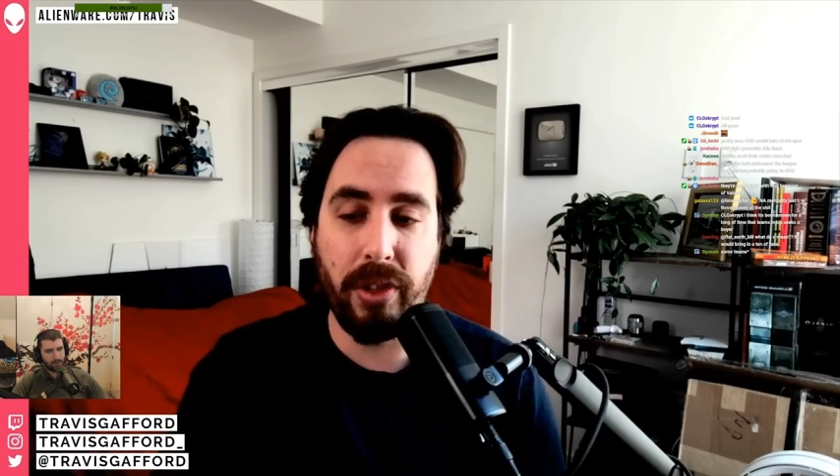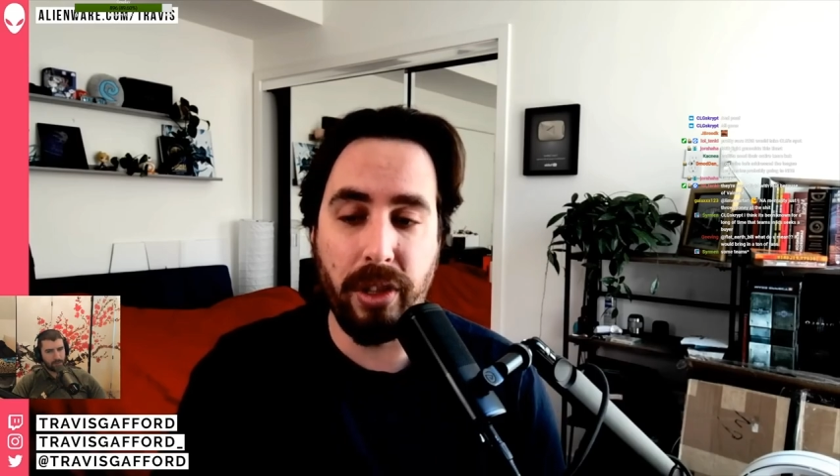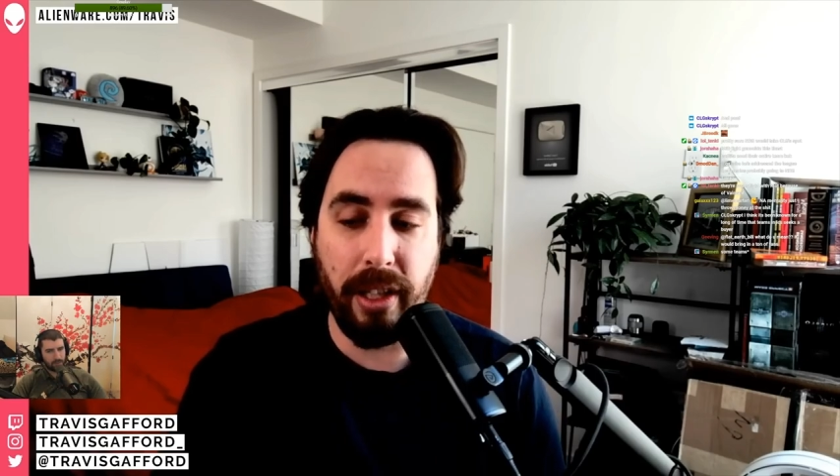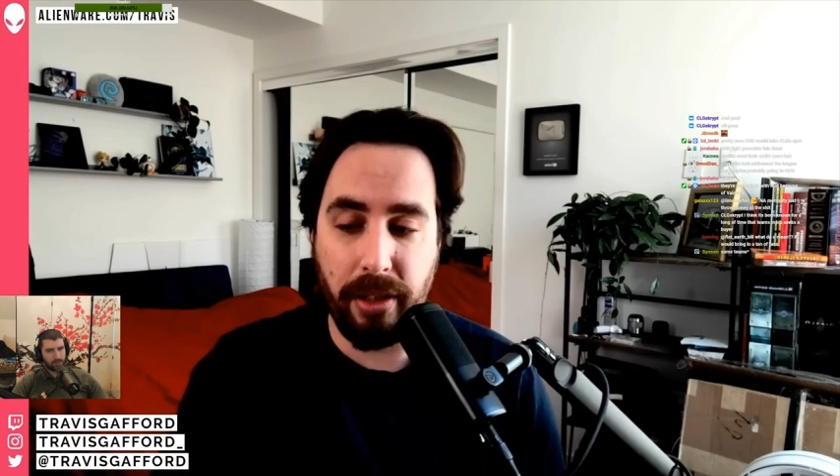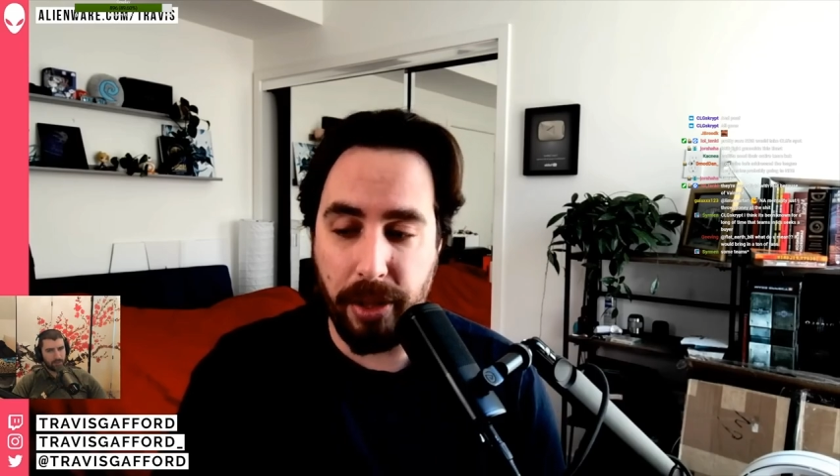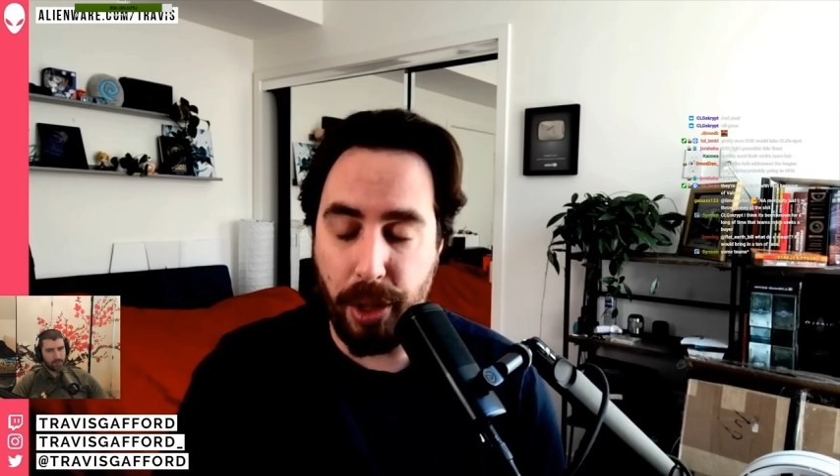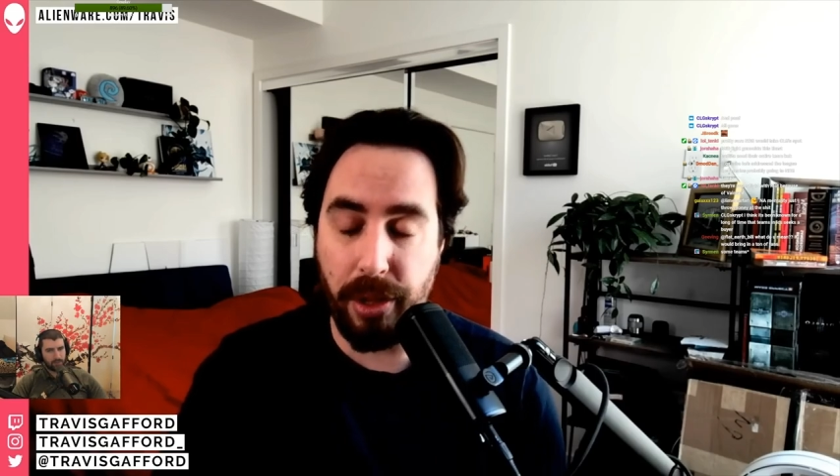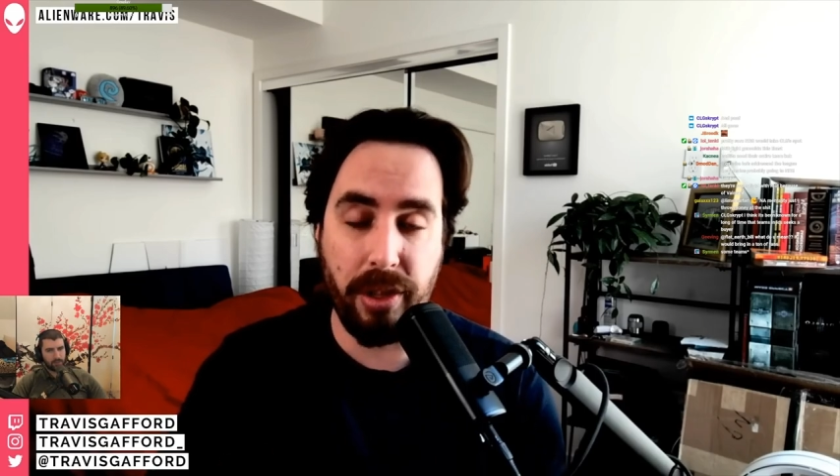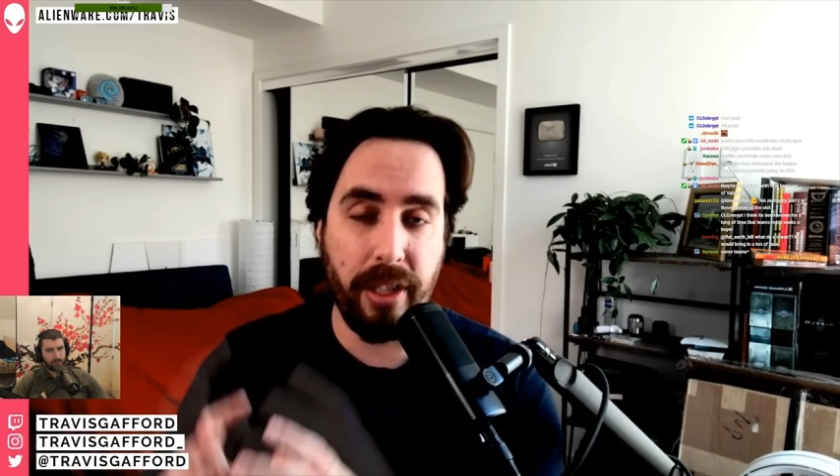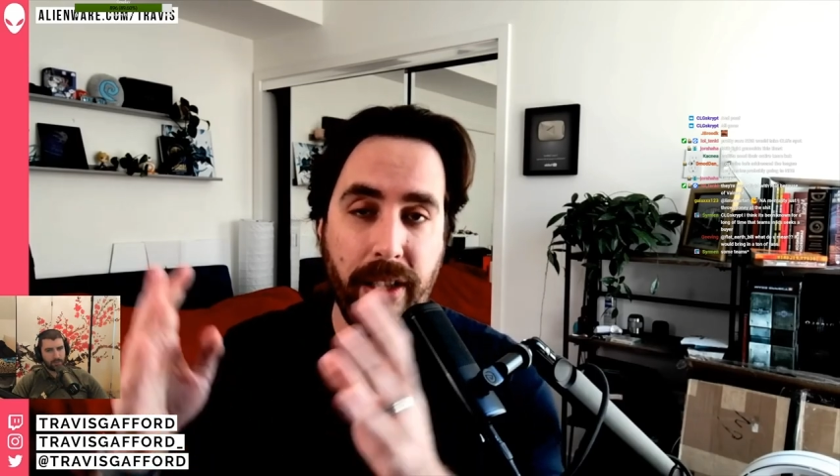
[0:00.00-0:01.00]
NRG
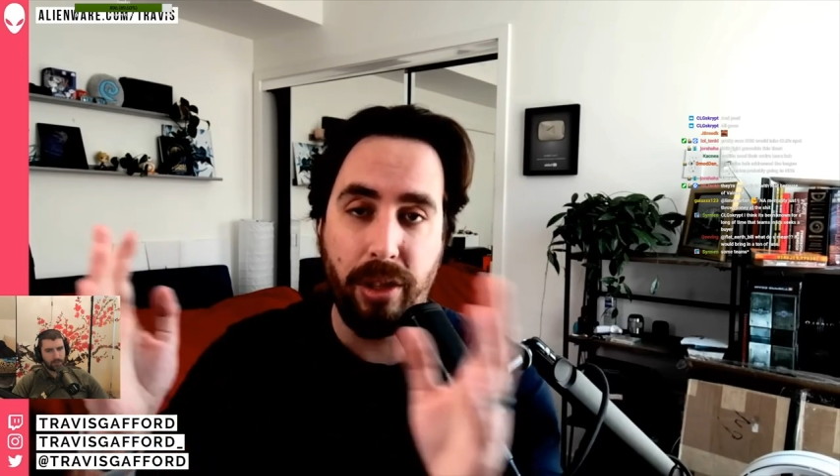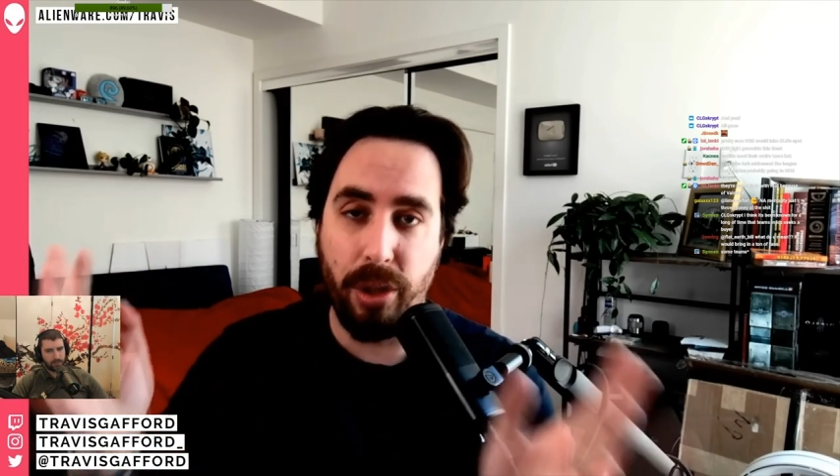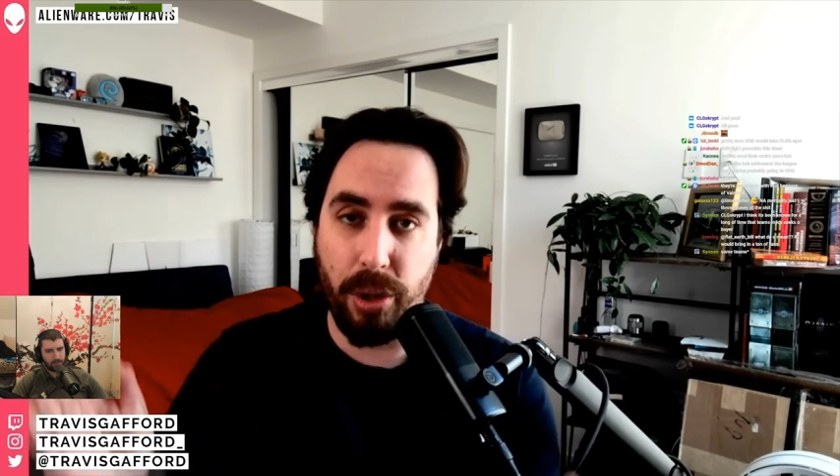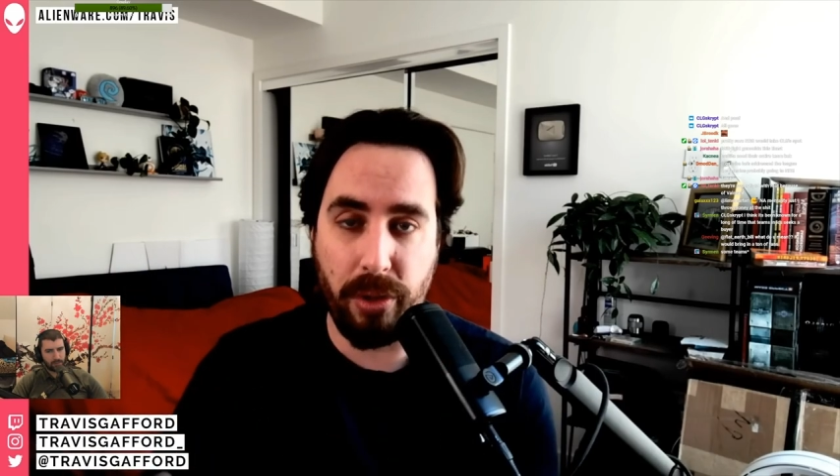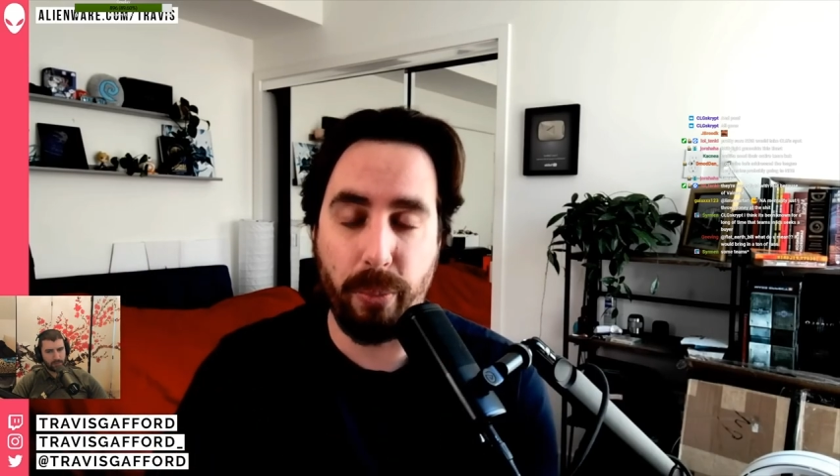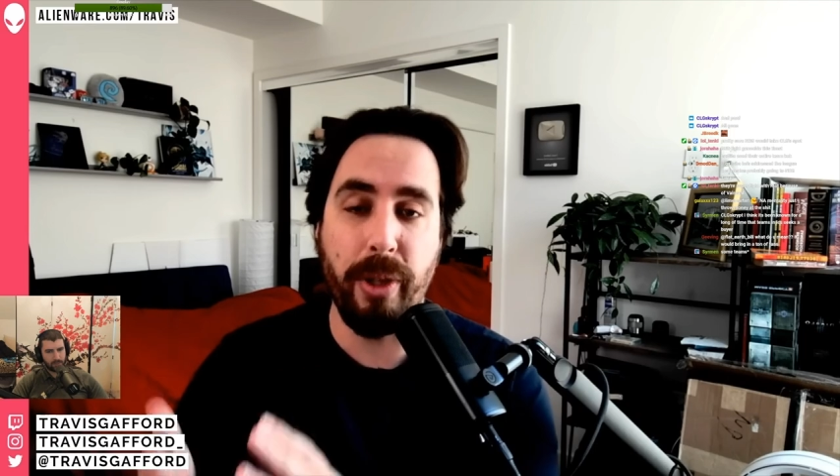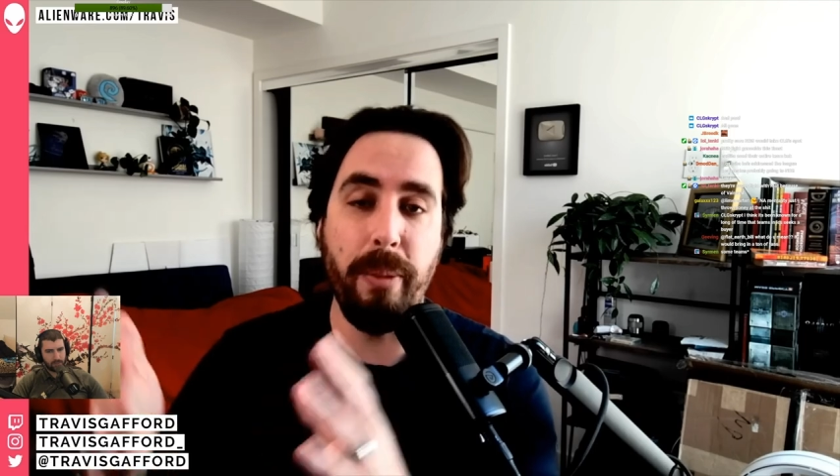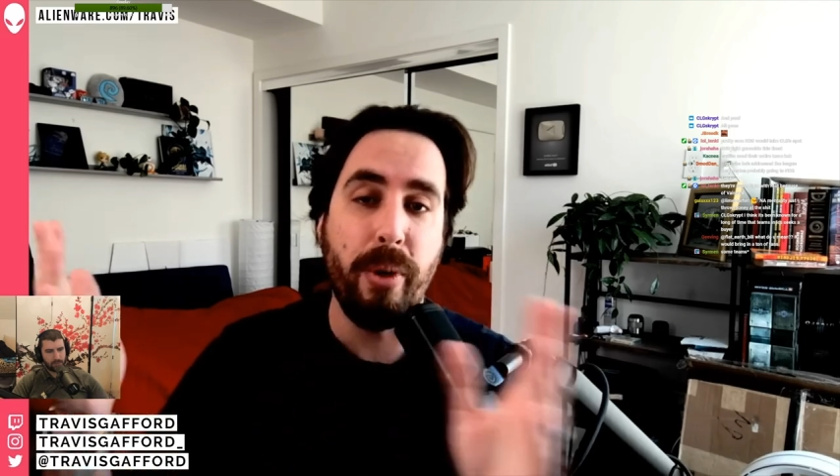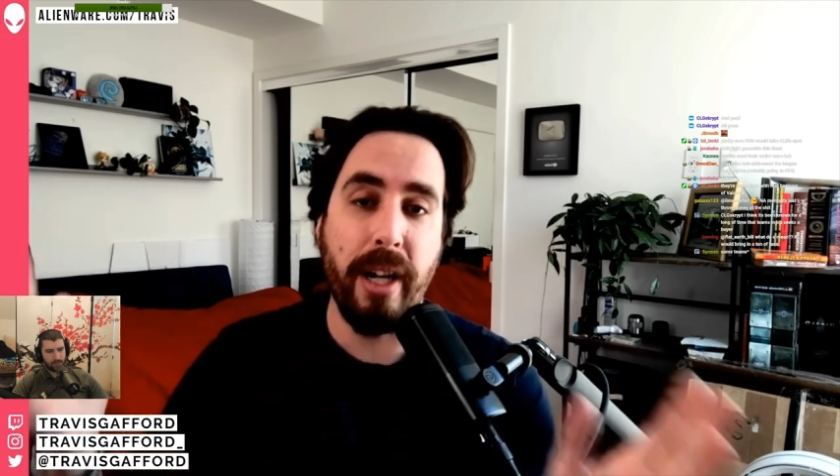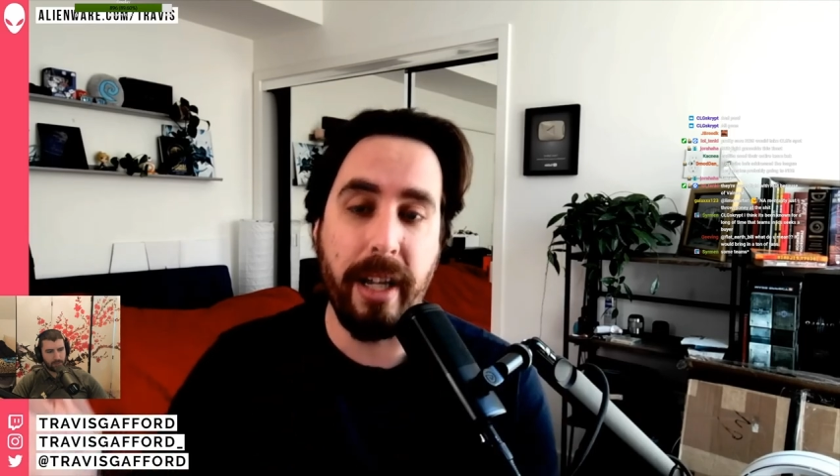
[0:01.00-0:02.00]
decides to just
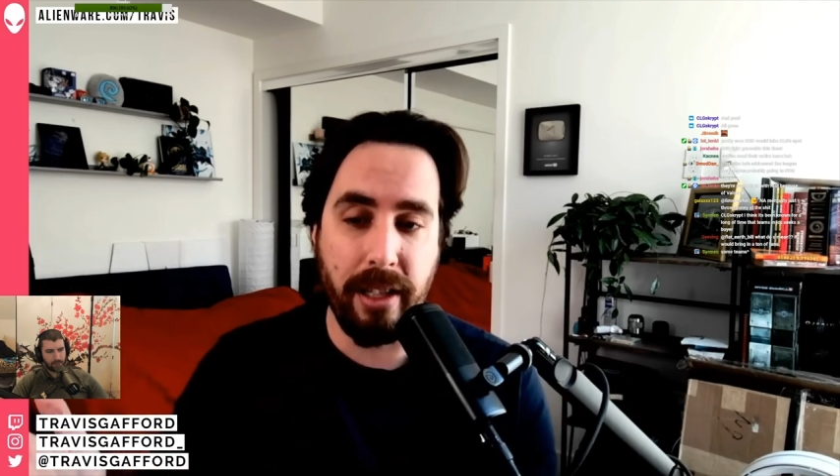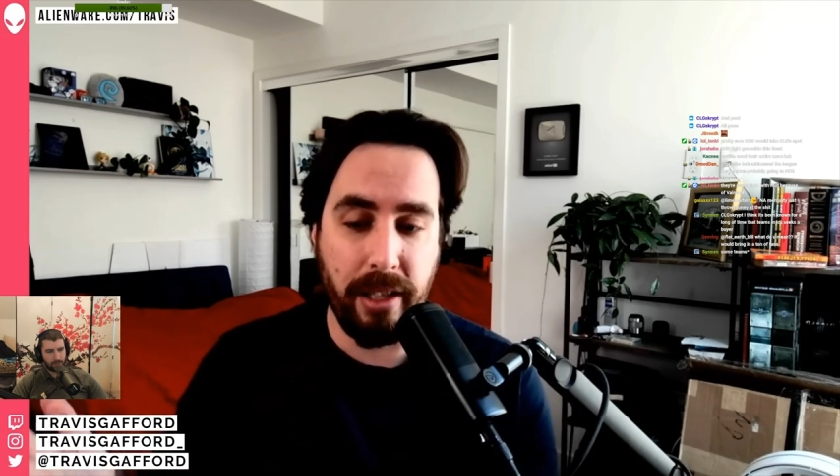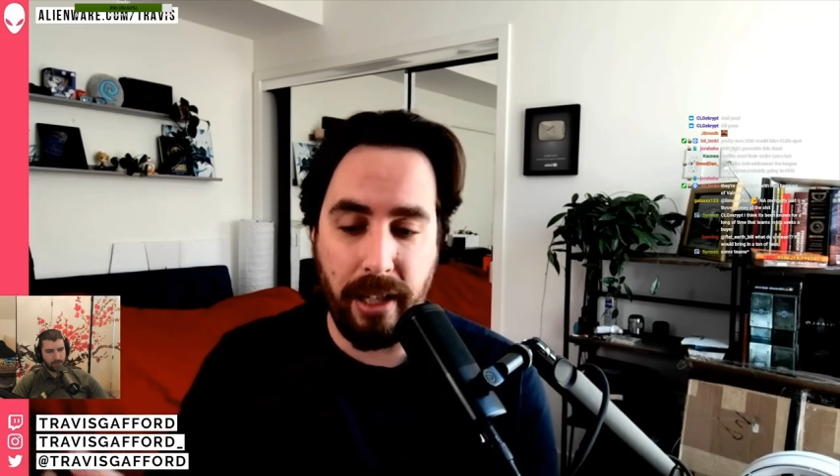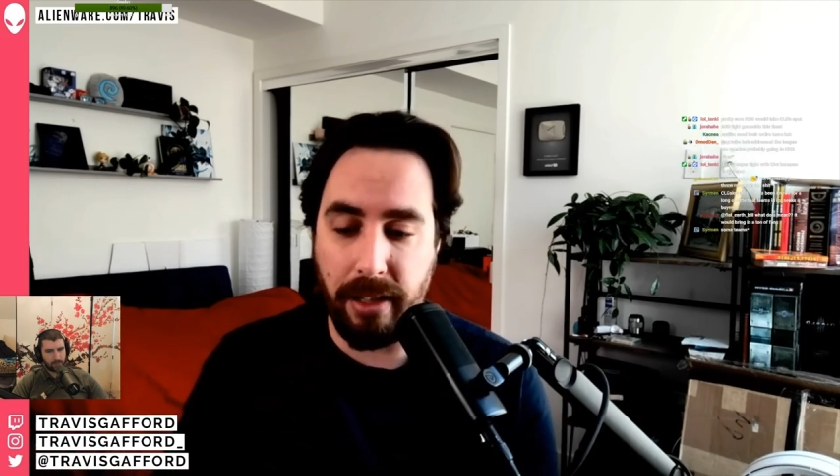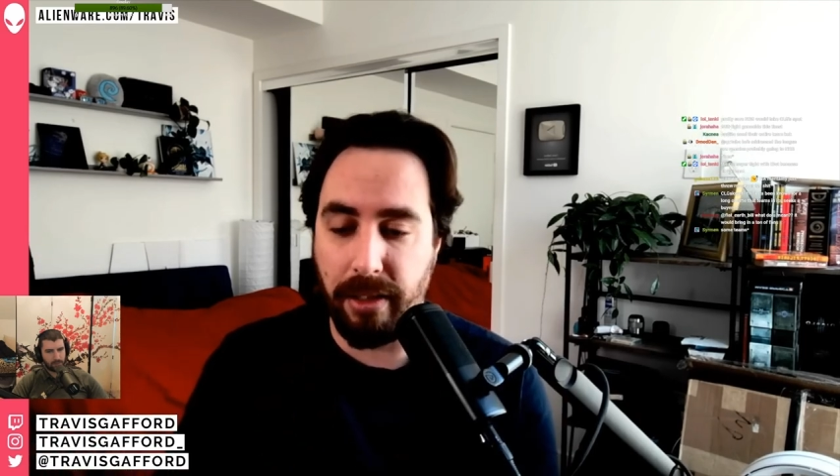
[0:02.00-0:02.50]
rebrand uh,